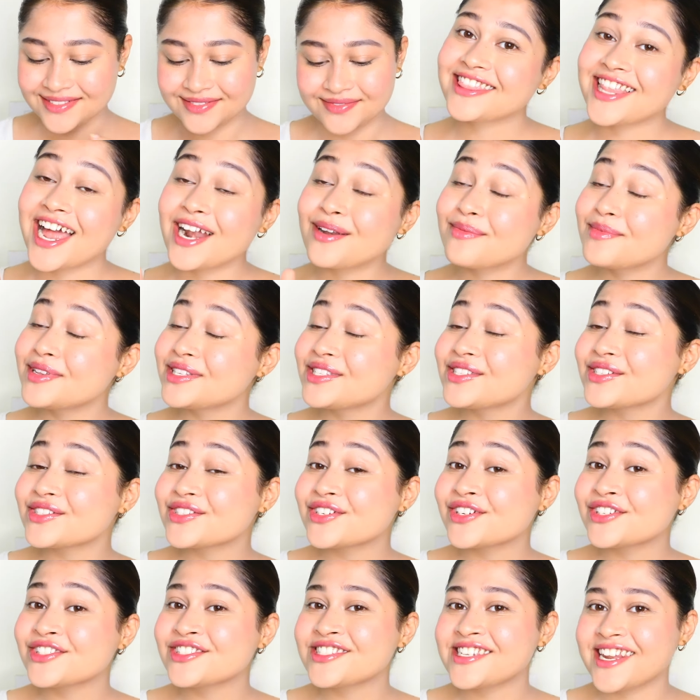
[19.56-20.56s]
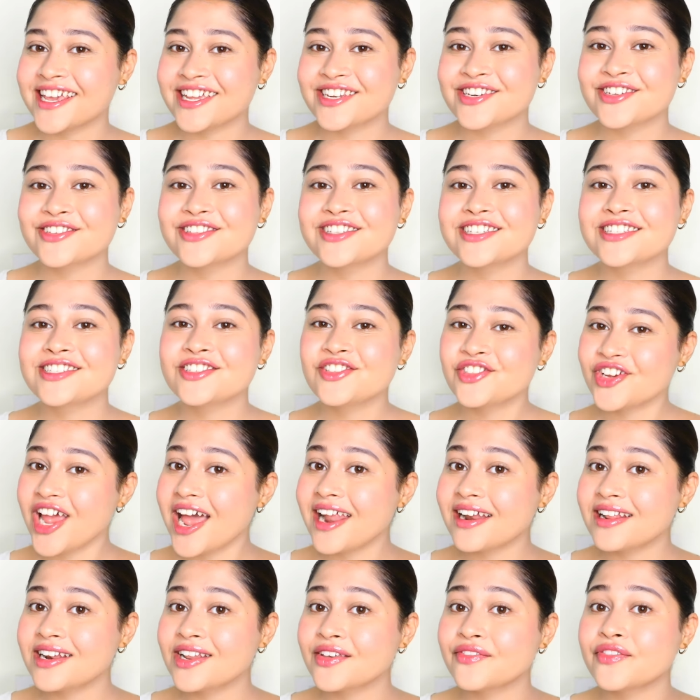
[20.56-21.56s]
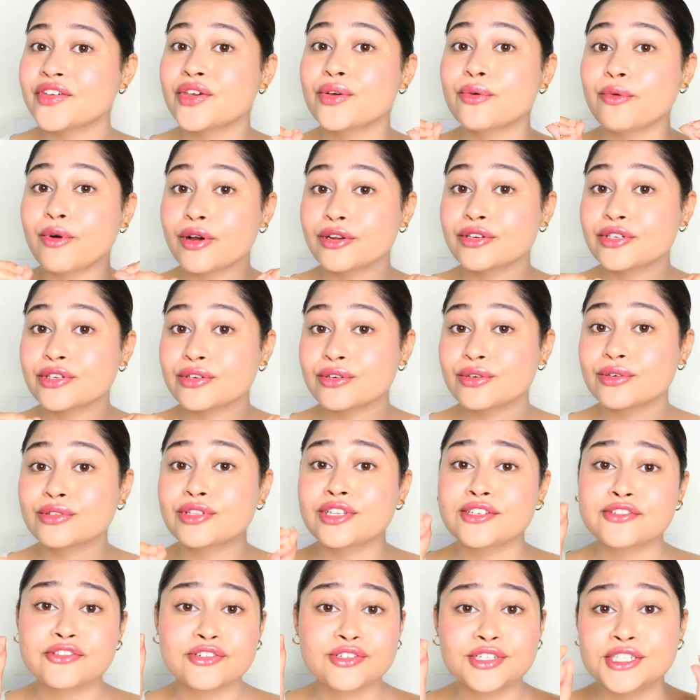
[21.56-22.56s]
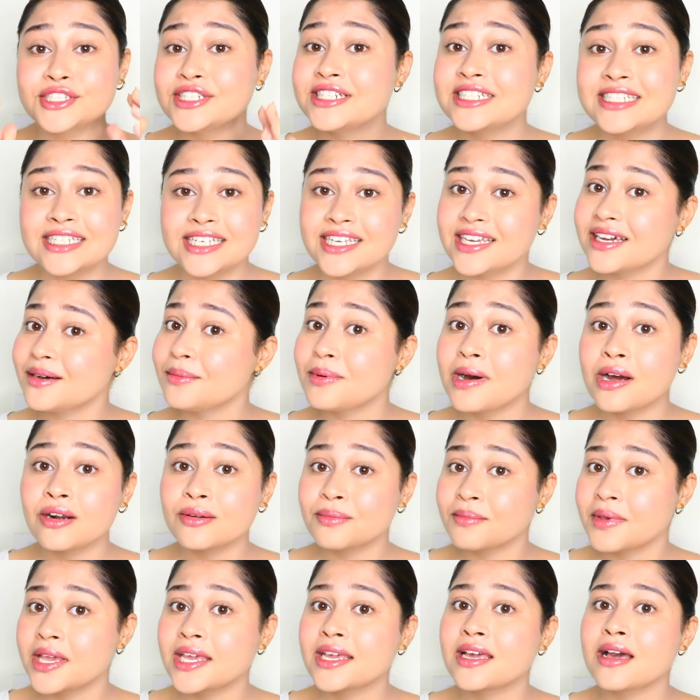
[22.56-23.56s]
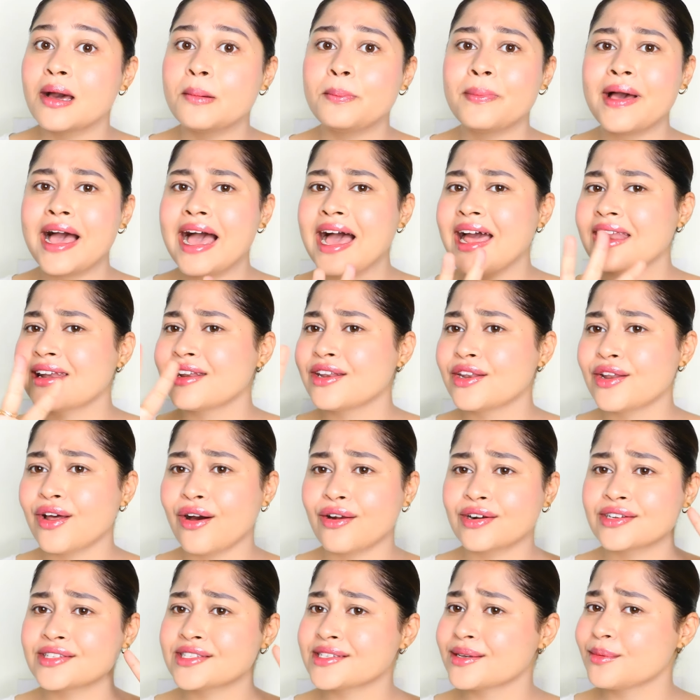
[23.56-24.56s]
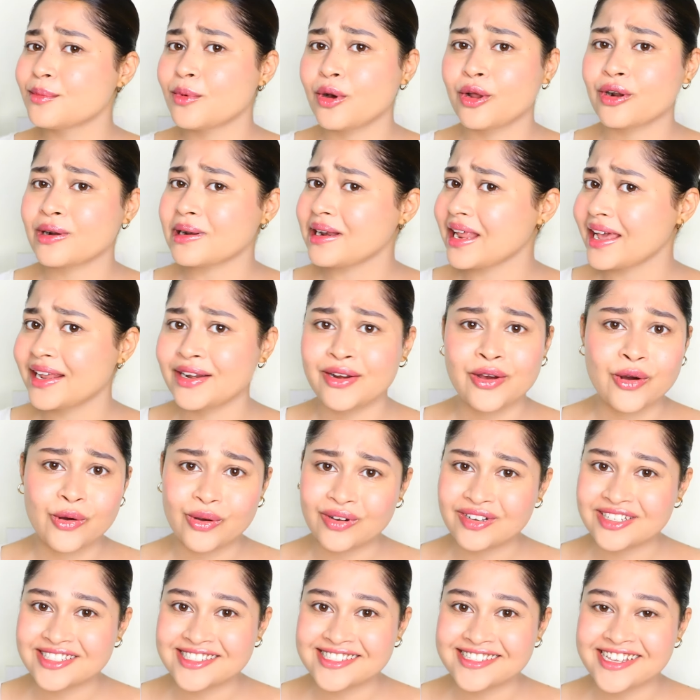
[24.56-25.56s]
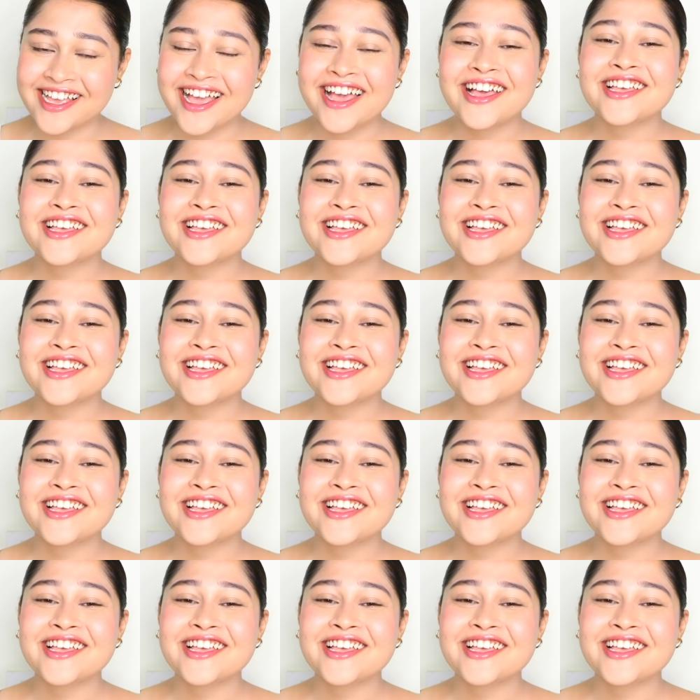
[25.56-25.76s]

That means you should stick to this channel if you want to know the real tea about makeup and not some online hoax.